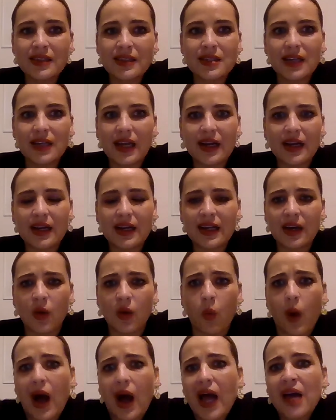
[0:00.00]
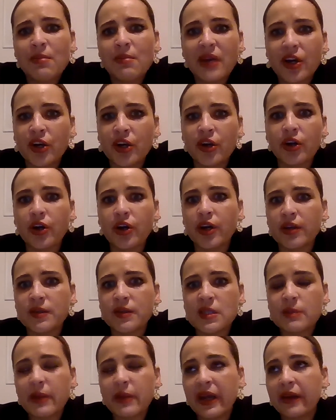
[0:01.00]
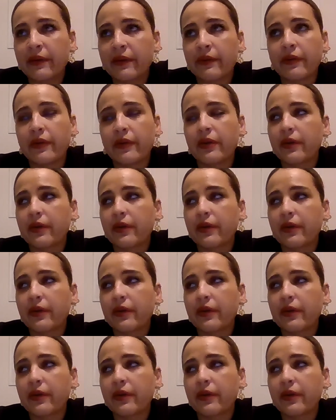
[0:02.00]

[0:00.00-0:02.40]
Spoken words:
Like why am I going to go and spend